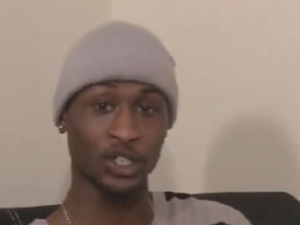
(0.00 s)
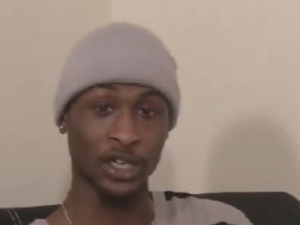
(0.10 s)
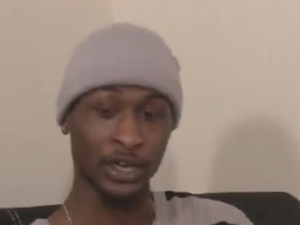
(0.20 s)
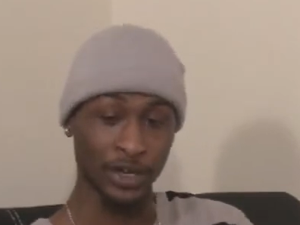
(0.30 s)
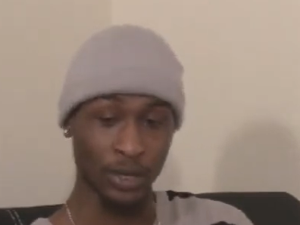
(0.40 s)

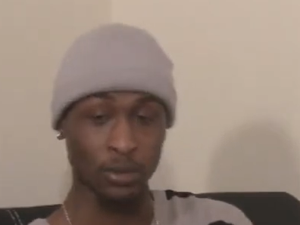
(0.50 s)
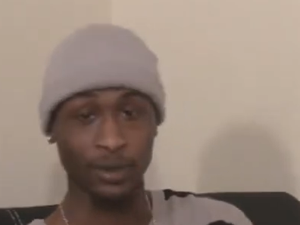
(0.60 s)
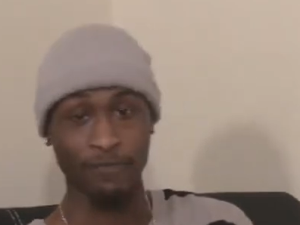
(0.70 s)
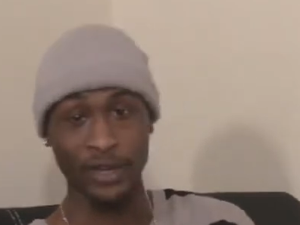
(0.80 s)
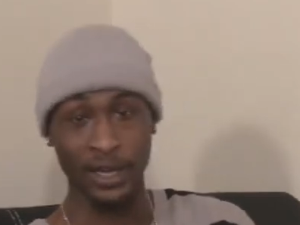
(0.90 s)
sharing that with
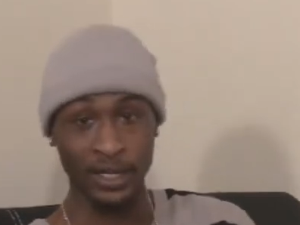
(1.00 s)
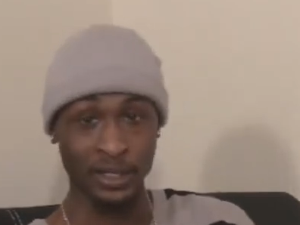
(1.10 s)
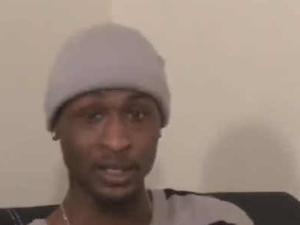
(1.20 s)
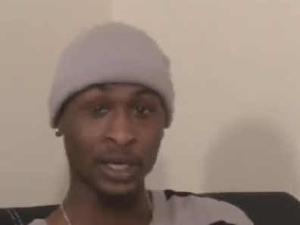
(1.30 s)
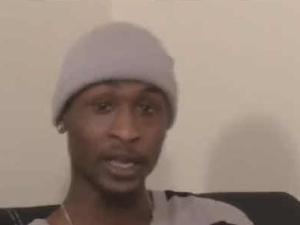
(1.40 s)
the
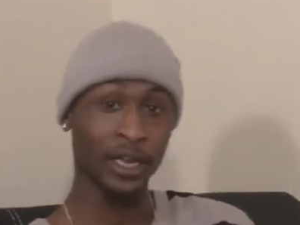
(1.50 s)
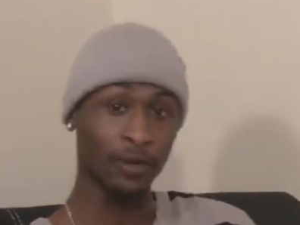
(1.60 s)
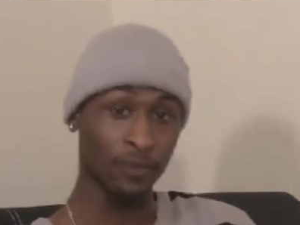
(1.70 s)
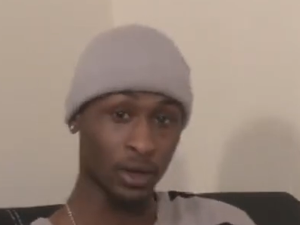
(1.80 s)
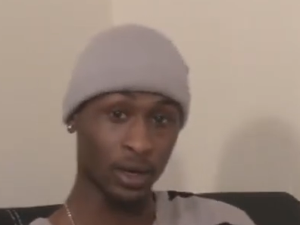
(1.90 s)
fans and,
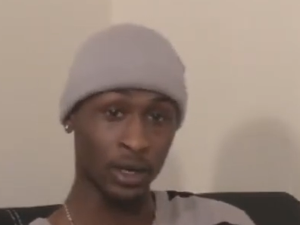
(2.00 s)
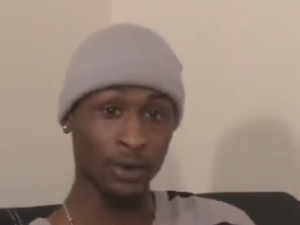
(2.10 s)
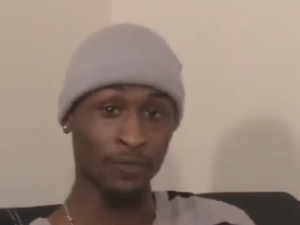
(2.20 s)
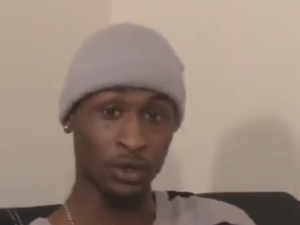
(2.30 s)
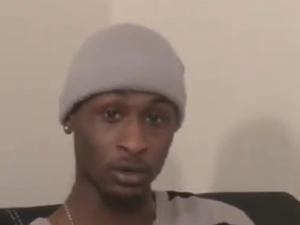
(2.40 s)

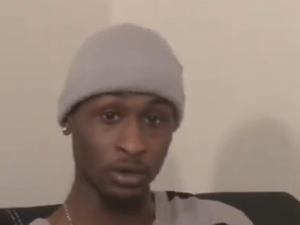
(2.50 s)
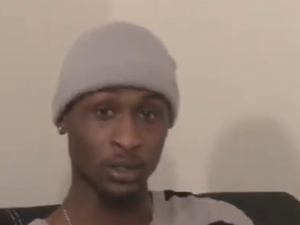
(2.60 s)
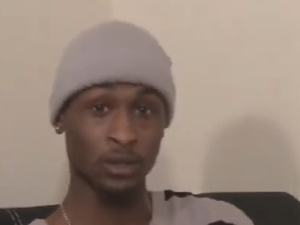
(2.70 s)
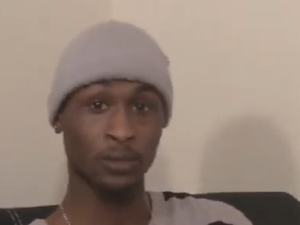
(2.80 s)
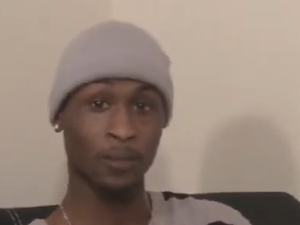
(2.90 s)
and viewers.